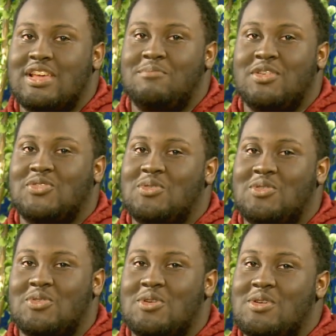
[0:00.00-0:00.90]
May
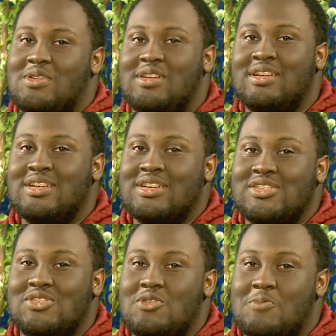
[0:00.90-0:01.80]
23rd,
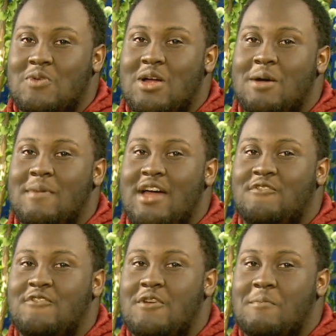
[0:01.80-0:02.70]
senior prom at
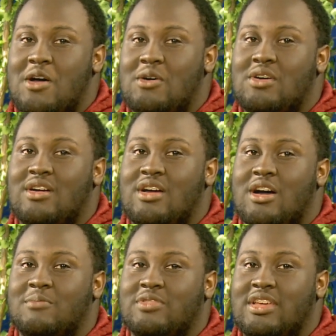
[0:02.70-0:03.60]
Fairmont,
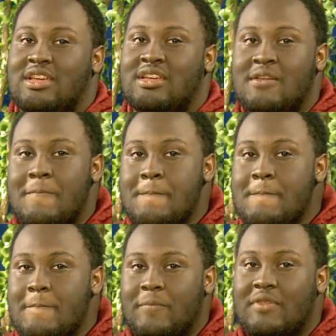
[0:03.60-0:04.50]
Copley,
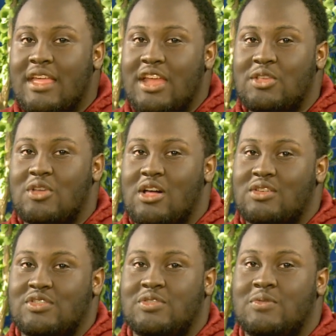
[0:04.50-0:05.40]
$80
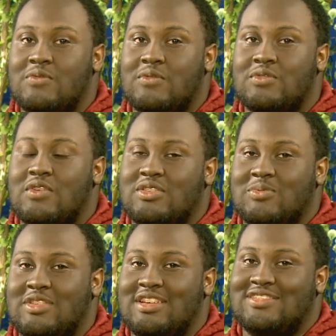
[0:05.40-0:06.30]
for
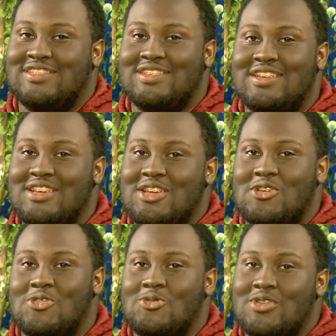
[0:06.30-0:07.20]
transportation
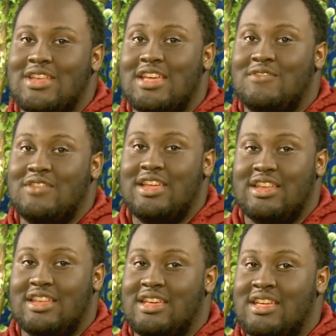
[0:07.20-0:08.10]
included if needed.
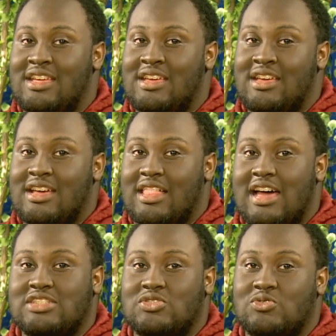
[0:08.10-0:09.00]
Class
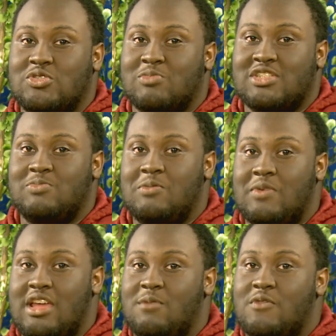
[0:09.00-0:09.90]
dues must be
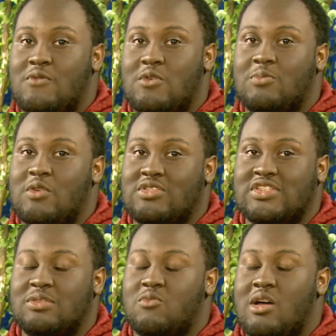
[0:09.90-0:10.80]
paid before purchasing
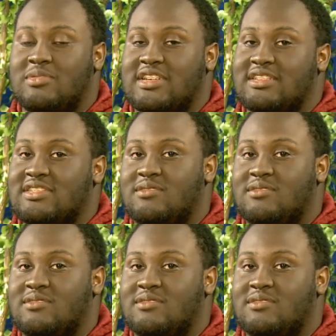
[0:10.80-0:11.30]
prom tickets.